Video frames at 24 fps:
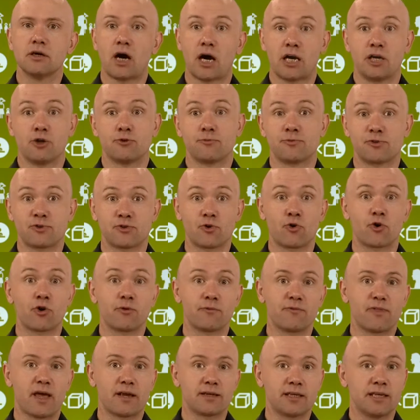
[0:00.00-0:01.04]
I
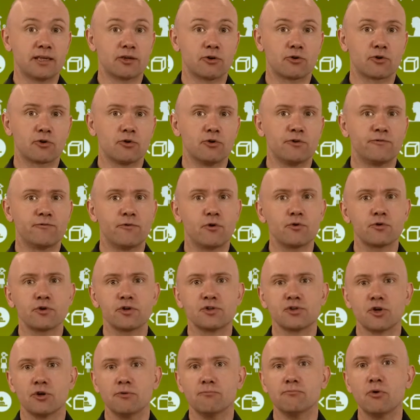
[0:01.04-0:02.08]
observed that Inger could
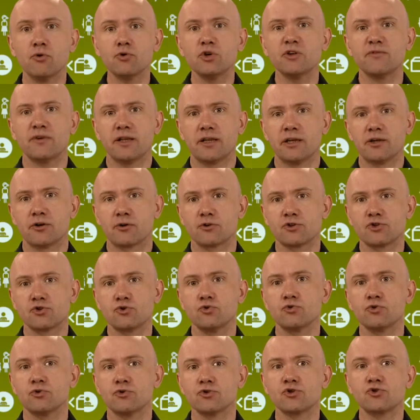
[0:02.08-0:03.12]
focus on motivating her
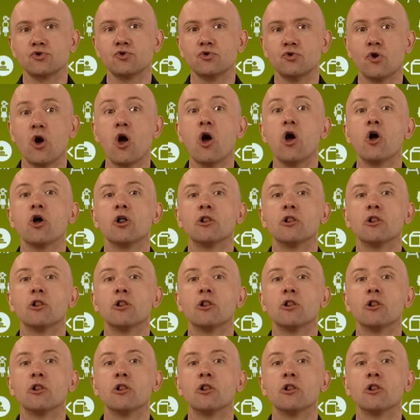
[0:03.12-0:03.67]
students to